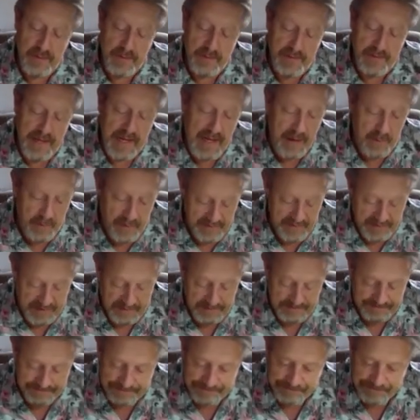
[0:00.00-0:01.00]

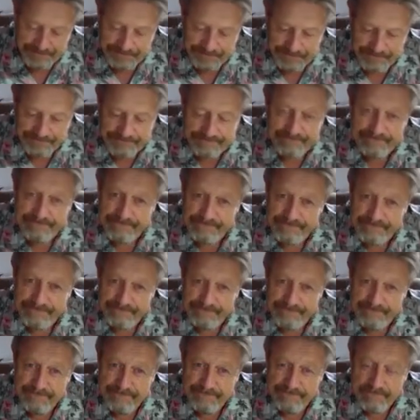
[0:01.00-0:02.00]

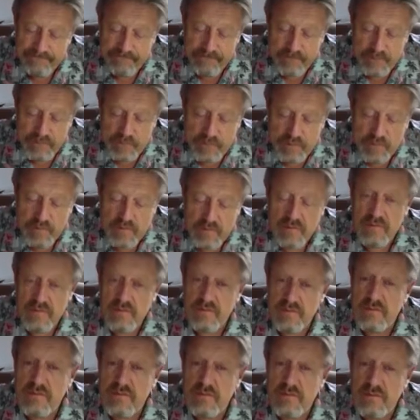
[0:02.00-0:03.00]

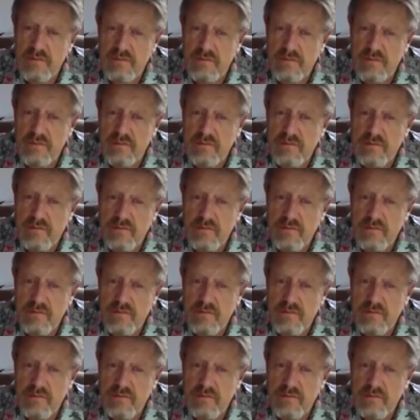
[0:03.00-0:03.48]
(silent)